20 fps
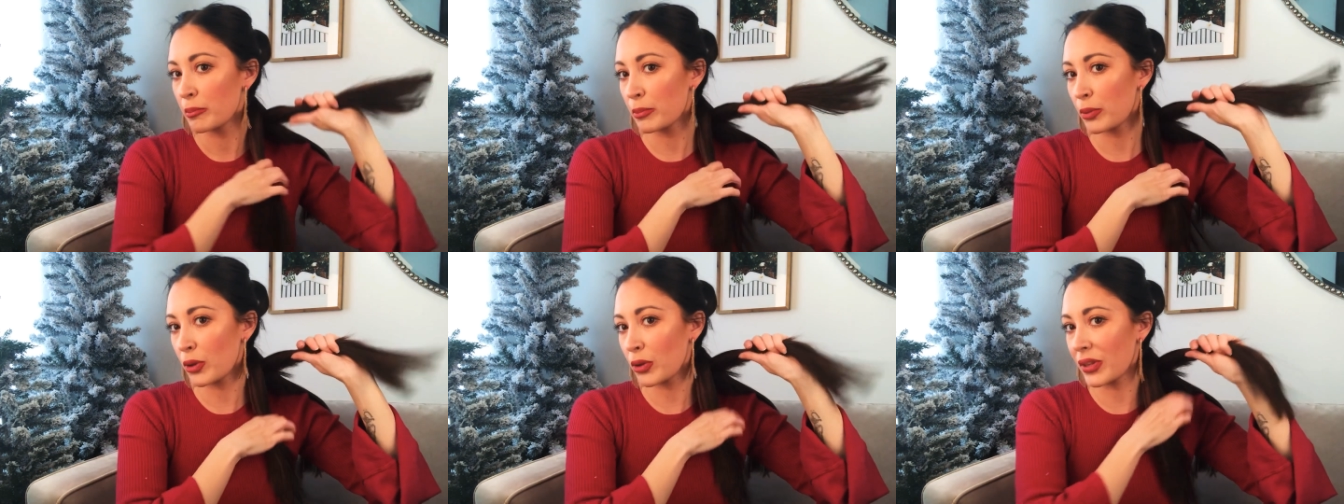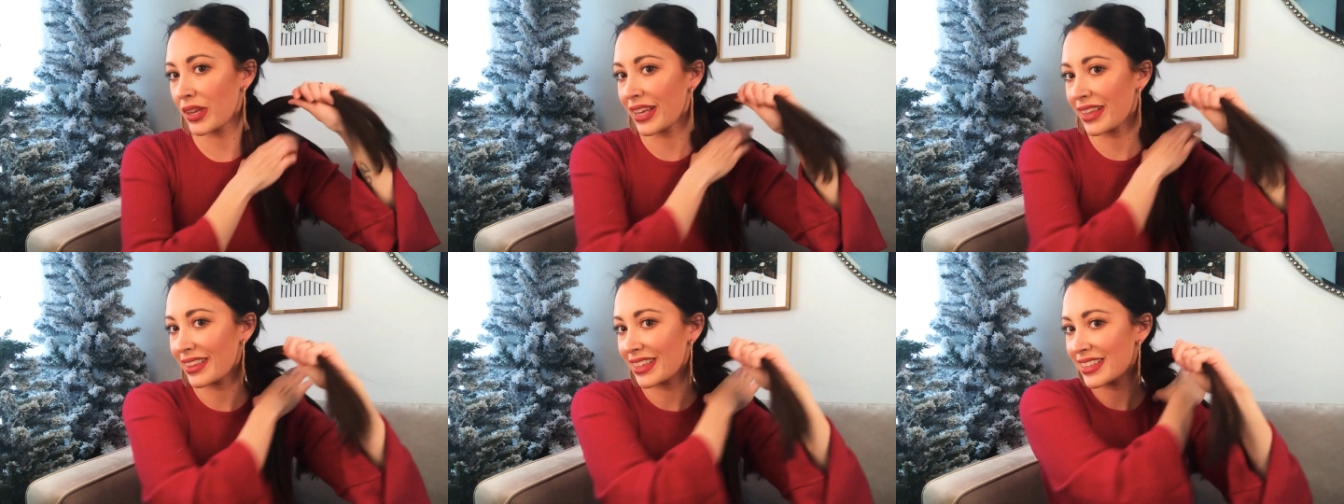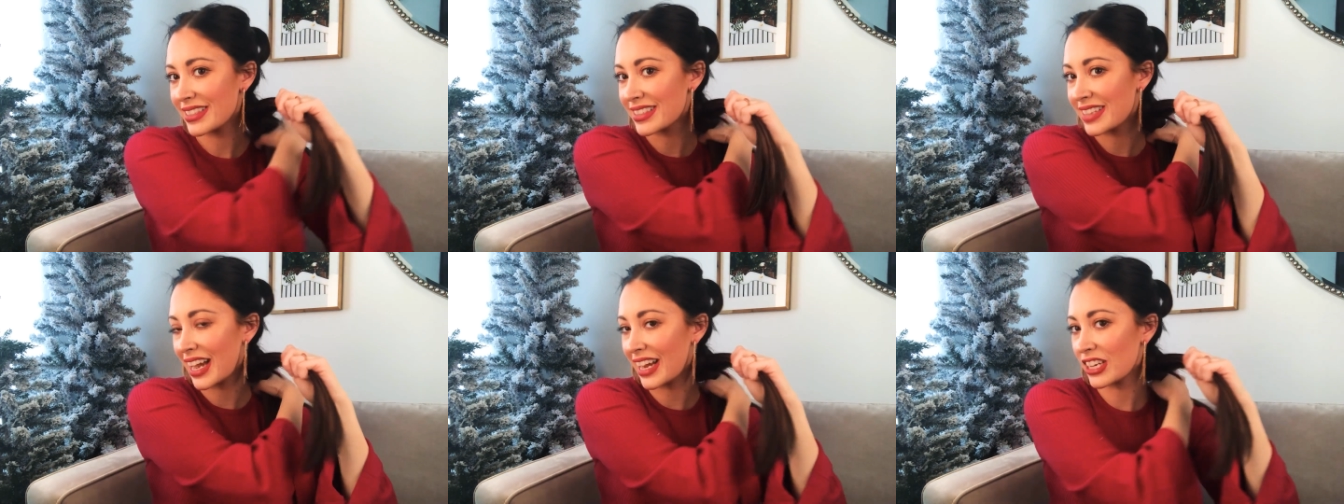pulling
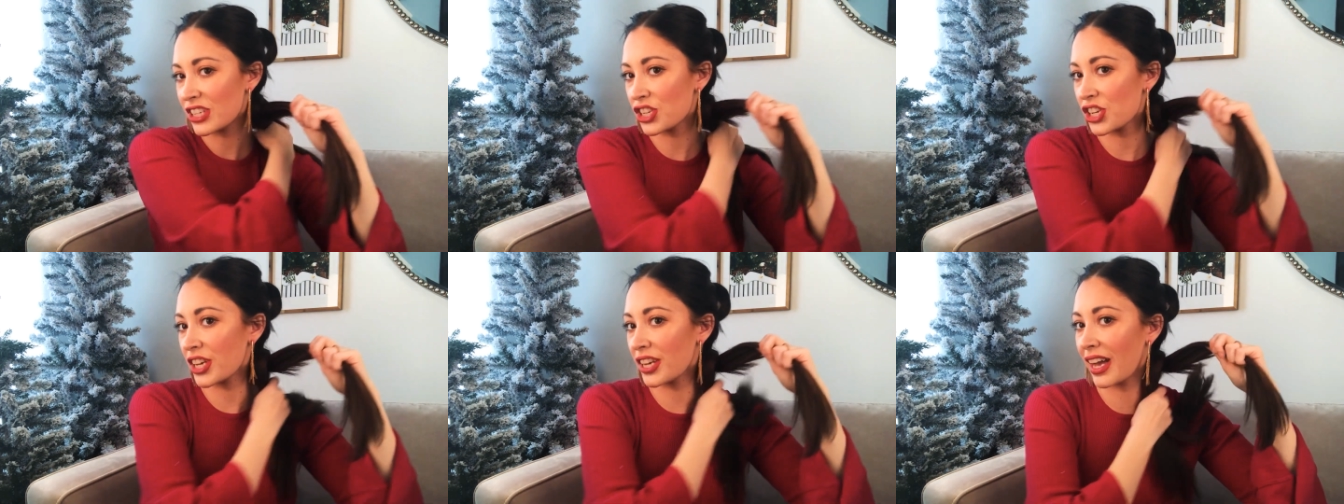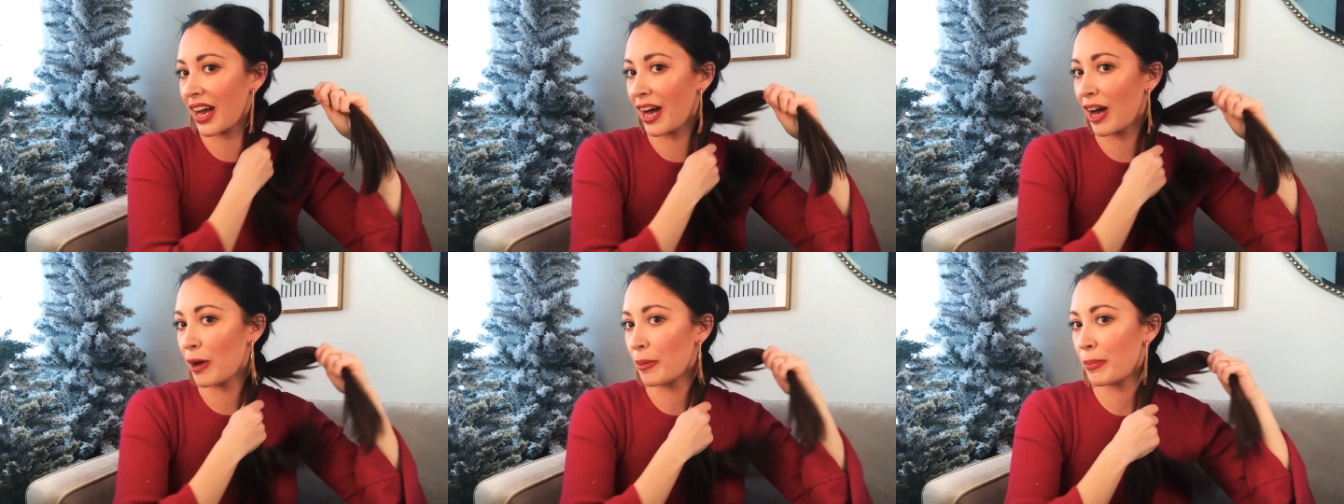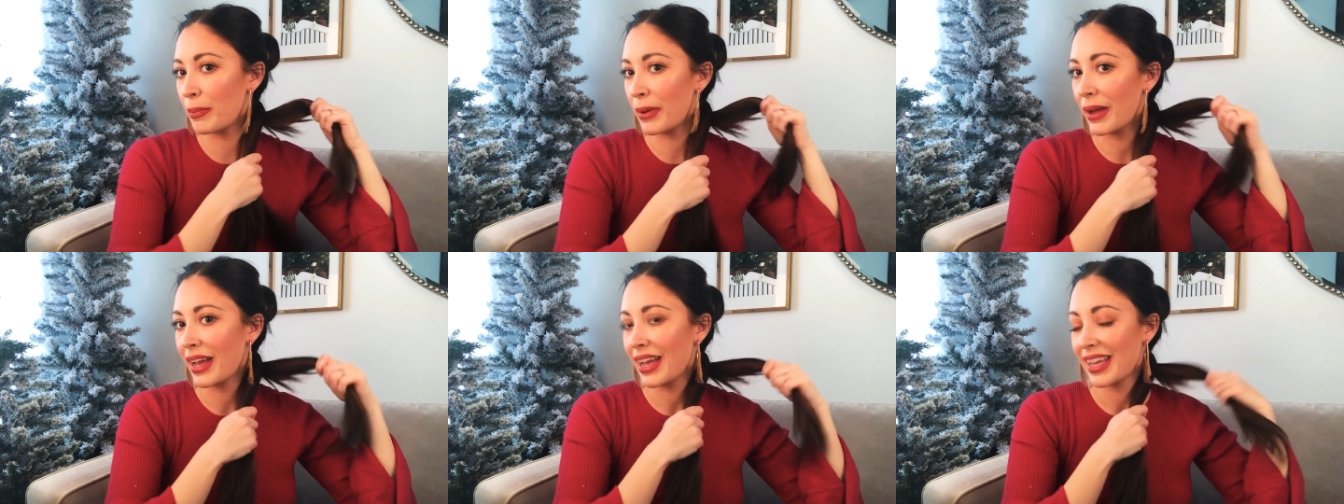this section up
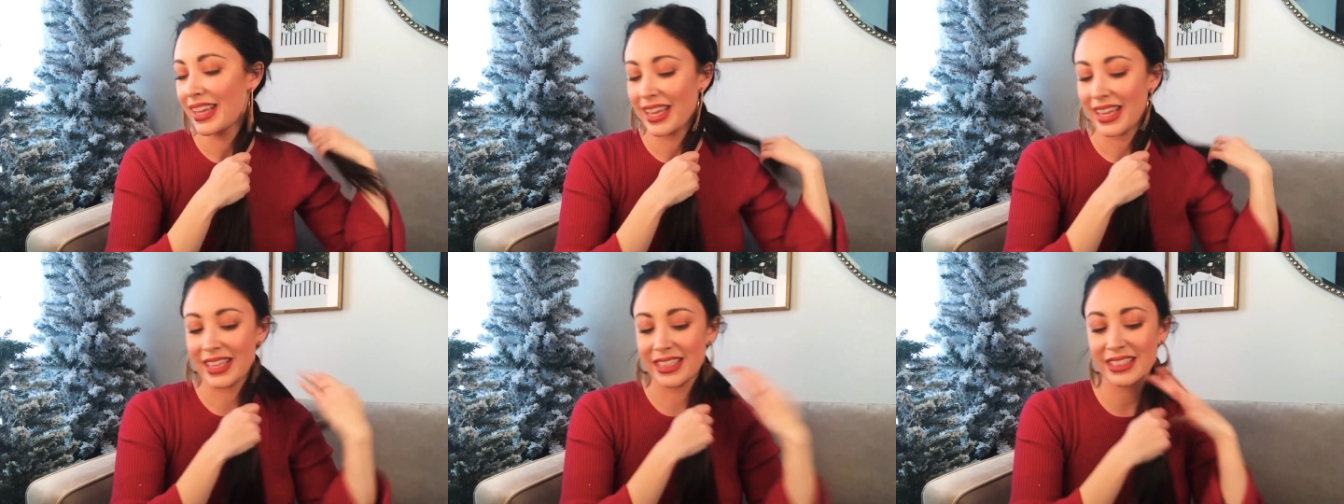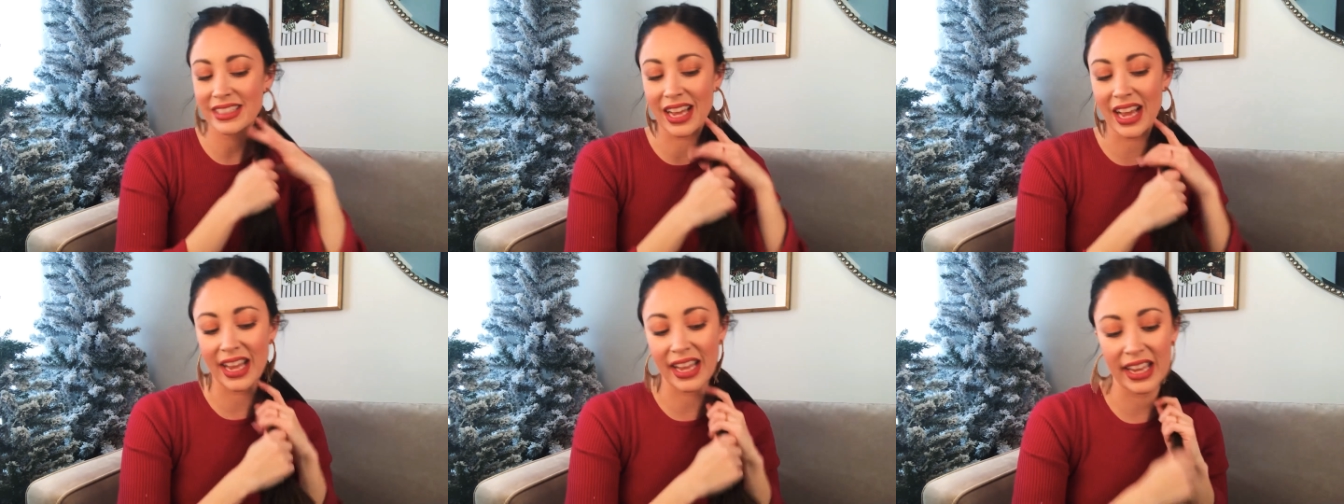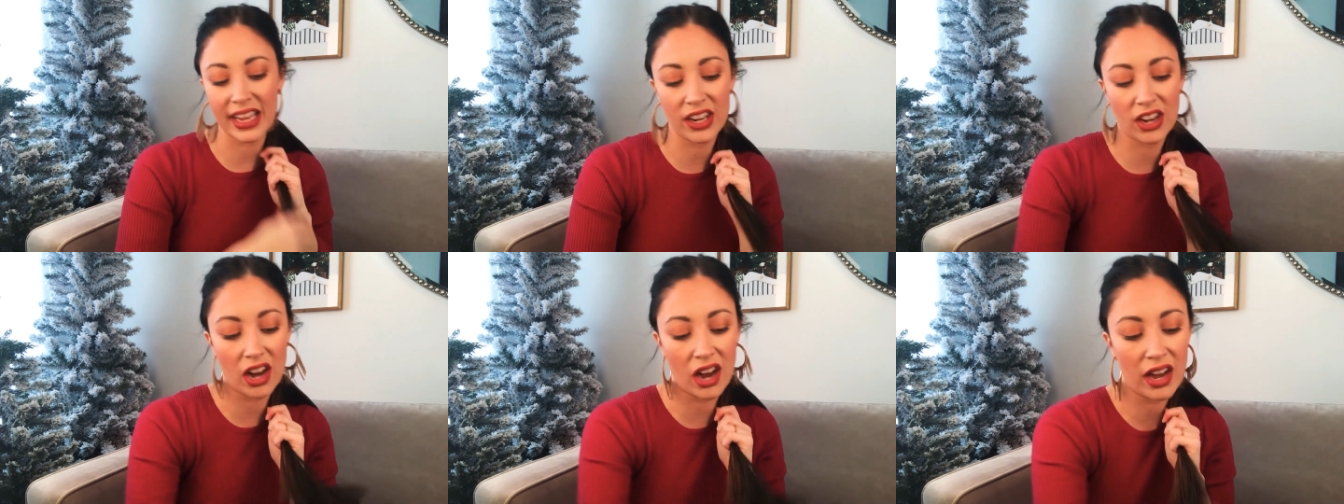and tying it